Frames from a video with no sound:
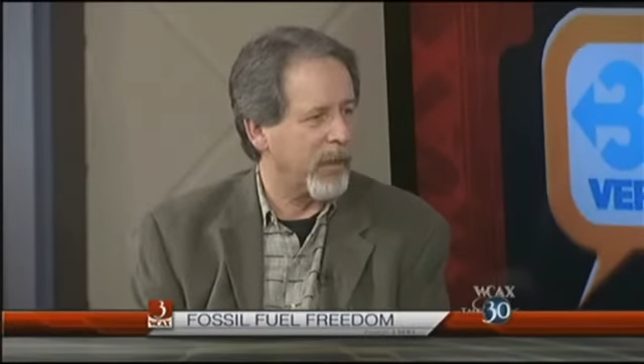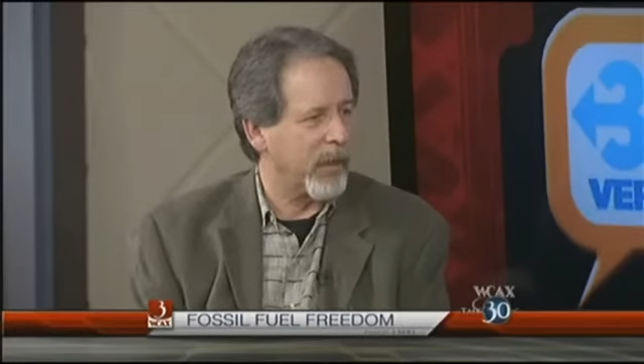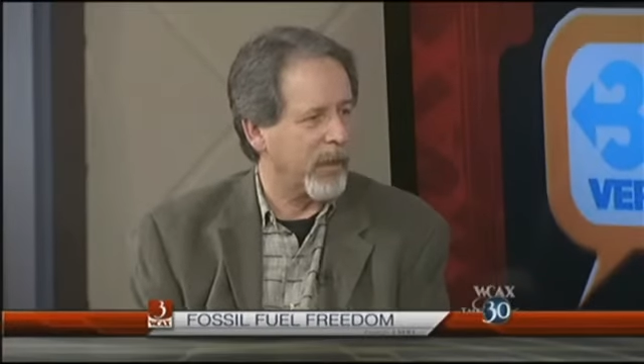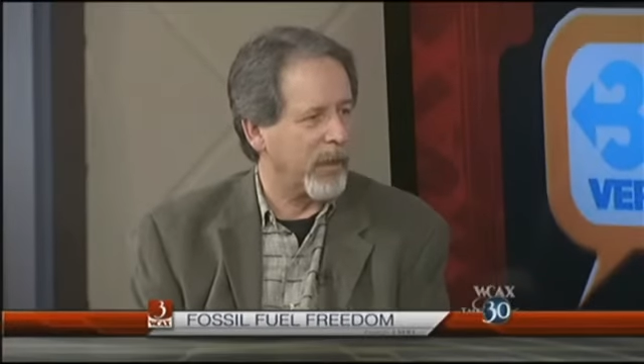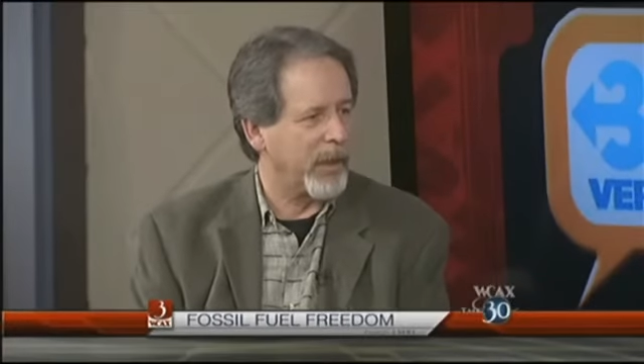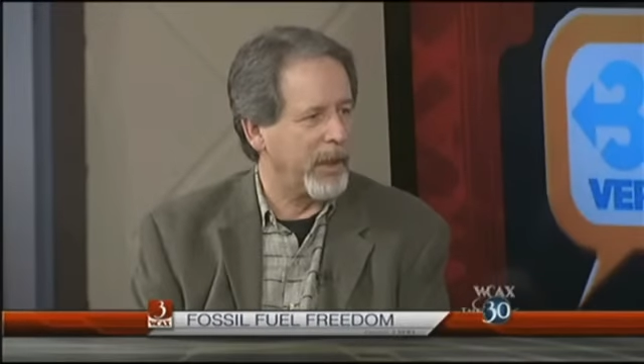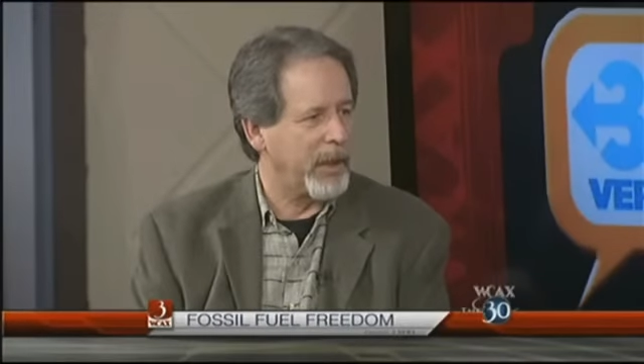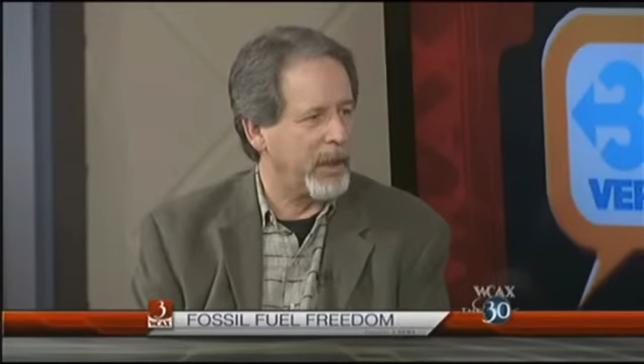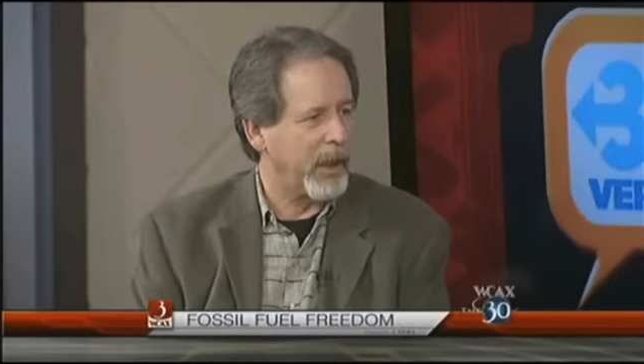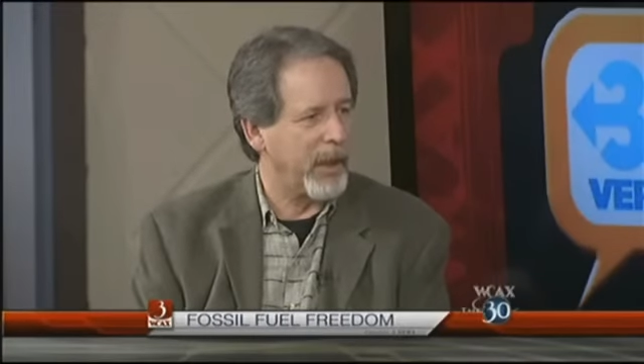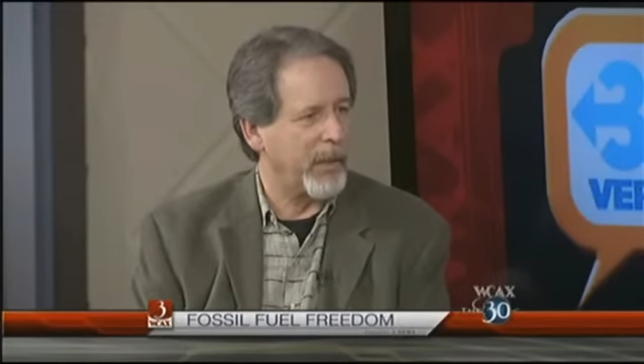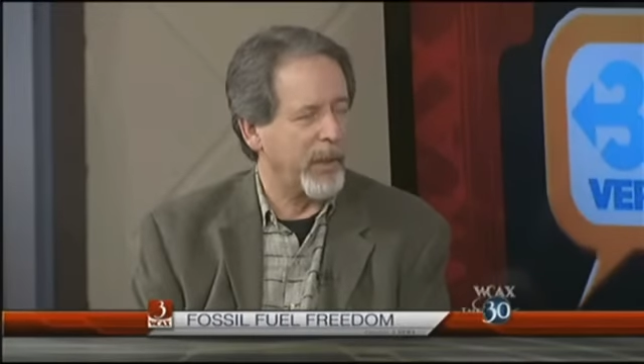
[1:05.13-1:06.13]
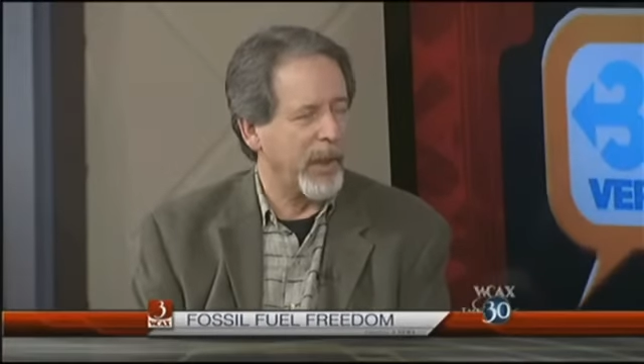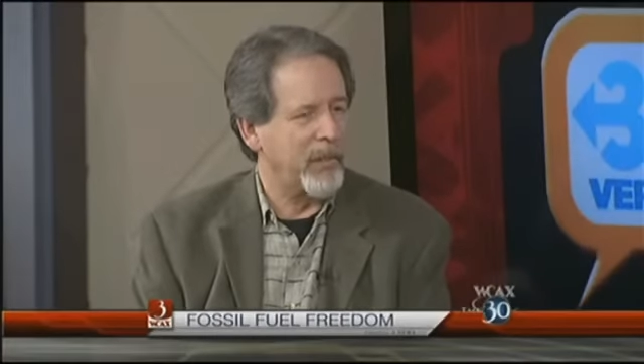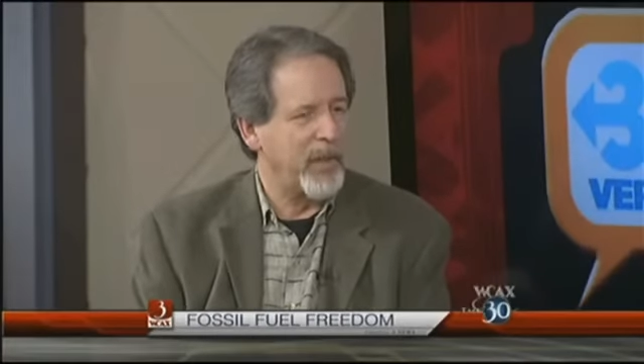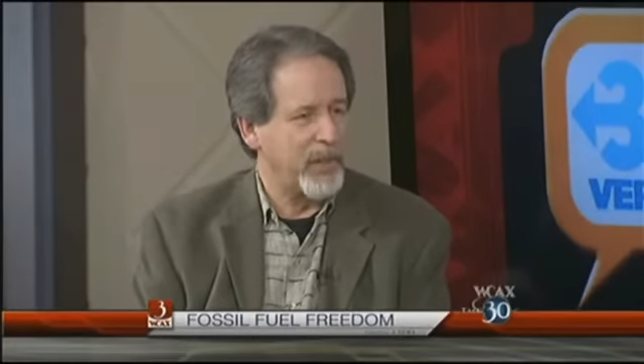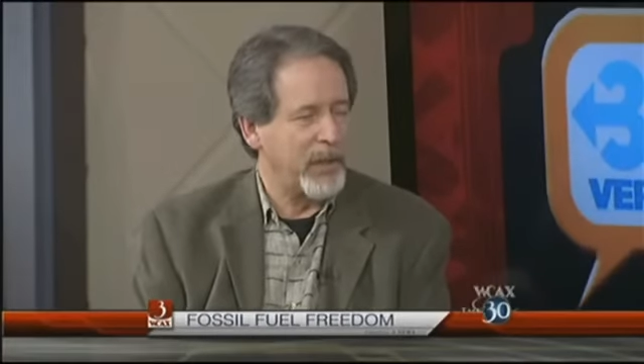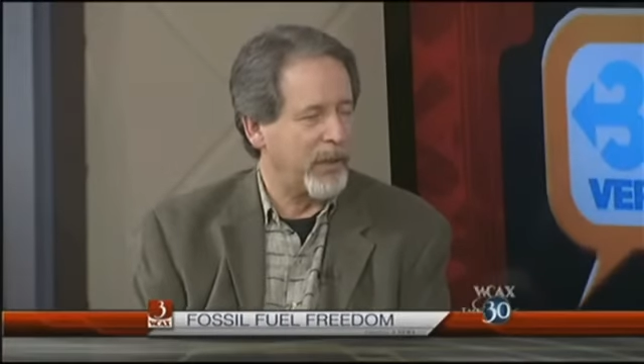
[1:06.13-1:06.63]
on any day, and we had
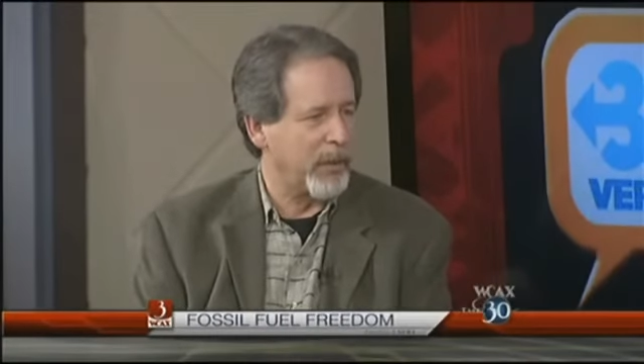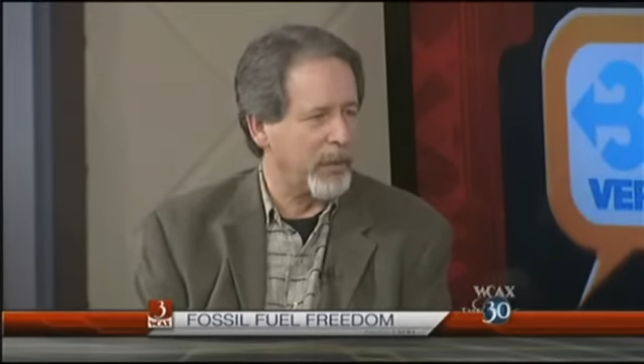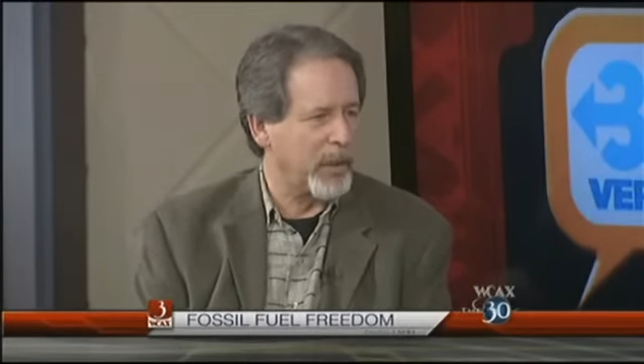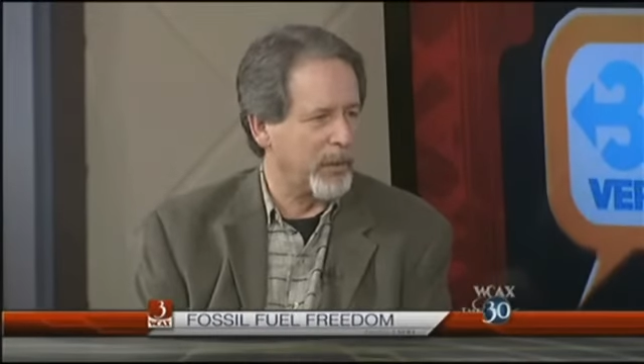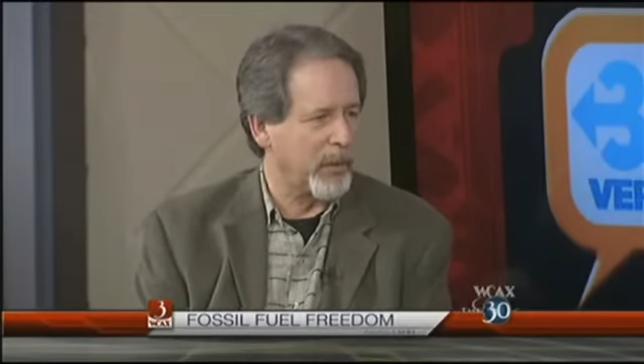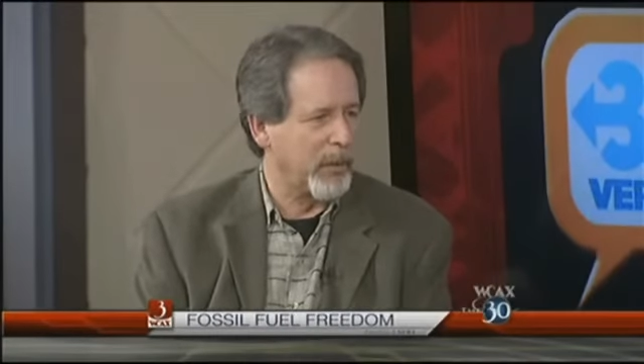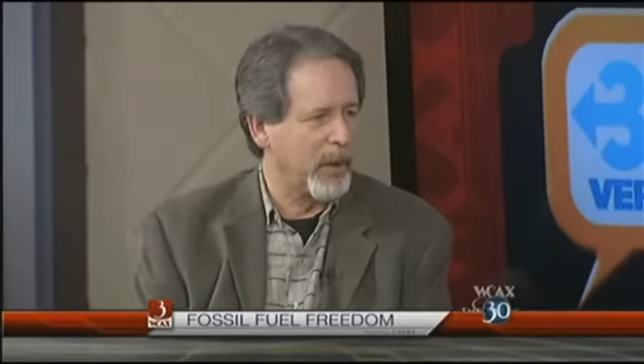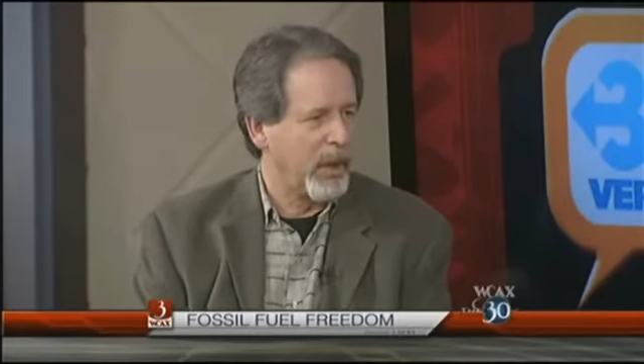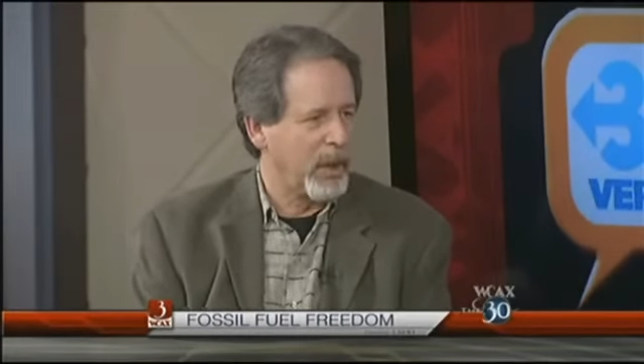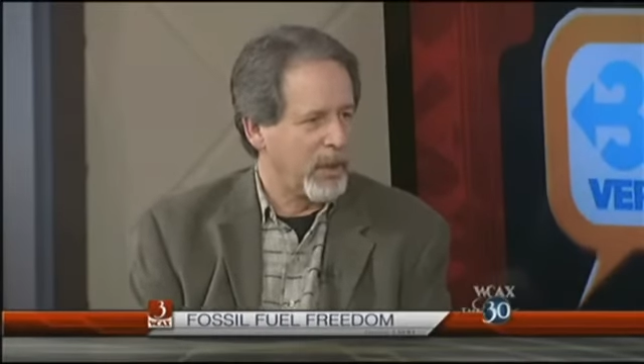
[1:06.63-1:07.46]
1,500 people